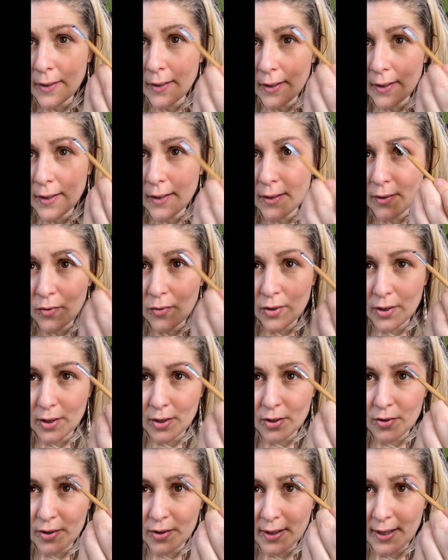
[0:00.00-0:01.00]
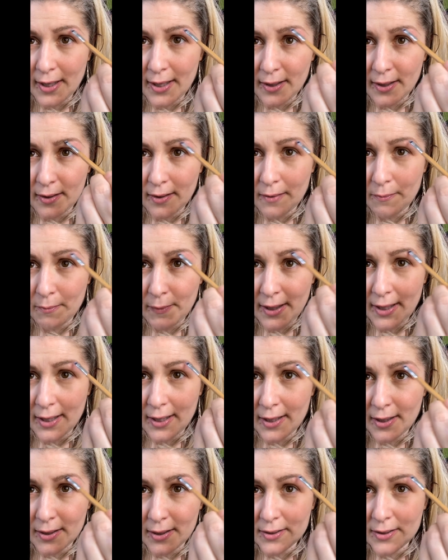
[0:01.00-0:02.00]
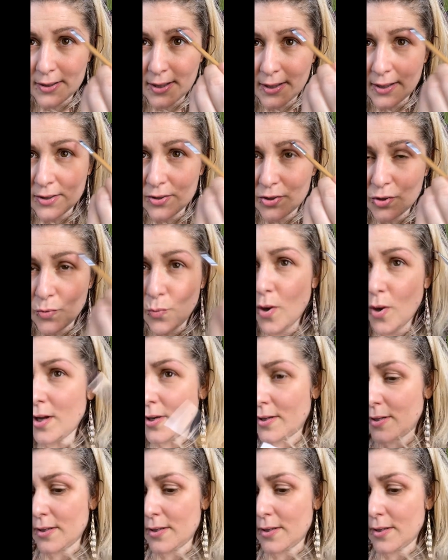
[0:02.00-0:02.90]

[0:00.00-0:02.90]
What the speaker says: And you can create and make it as thick as you want.